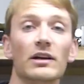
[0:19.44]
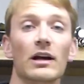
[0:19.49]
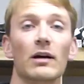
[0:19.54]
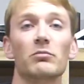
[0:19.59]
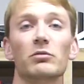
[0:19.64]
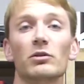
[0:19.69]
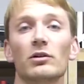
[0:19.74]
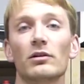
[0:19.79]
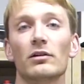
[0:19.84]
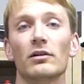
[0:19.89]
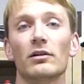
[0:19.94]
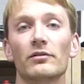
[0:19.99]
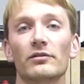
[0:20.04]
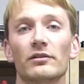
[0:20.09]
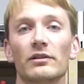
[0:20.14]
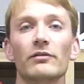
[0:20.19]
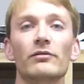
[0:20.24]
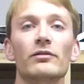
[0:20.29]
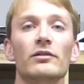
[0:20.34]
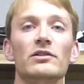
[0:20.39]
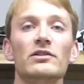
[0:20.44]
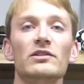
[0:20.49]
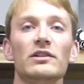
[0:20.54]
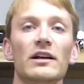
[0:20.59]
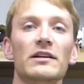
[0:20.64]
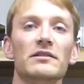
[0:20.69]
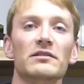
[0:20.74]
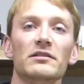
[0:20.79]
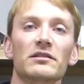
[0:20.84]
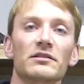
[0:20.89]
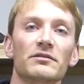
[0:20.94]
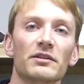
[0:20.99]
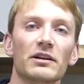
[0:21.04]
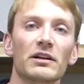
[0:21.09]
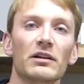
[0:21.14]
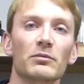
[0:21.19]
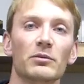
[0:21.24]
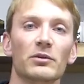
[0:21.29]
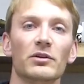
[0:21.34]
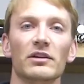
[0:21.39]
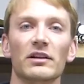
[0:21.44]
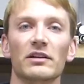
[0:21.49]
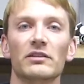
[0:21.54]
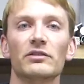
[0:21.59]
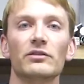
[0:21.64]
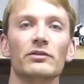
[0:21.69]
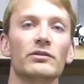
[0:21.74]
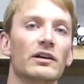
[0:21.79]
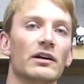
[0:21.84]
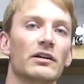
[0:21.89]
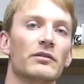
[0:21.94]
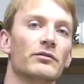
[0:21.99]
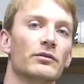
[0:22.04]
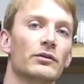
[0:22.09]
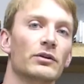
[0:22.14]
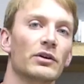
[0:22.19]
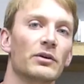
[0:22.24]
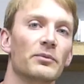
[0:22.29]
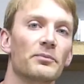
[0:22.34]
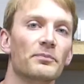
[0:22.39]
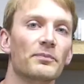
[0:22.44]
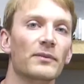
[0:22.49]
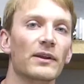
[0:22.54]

a couple of different slicers available that do that for you.